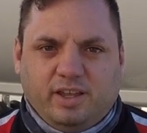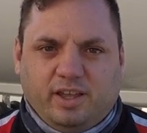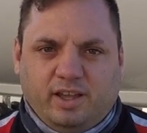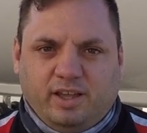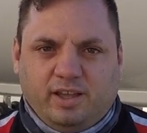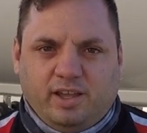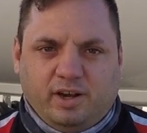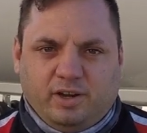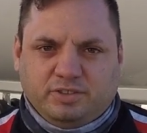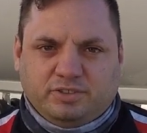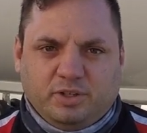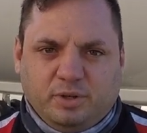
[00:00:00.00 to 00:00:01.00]
and
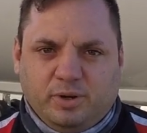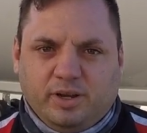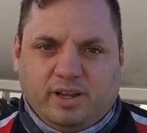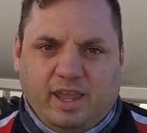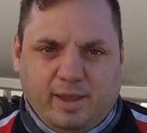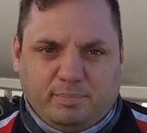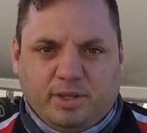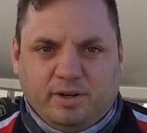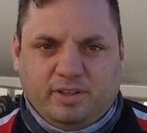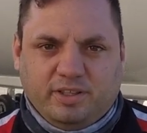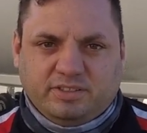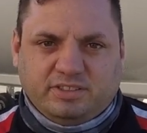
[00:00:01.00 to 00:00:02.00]
also a captain
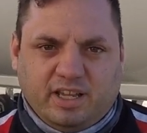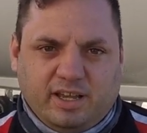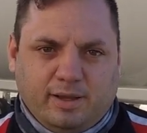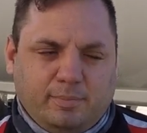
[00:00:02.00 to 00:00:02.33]
on the Saab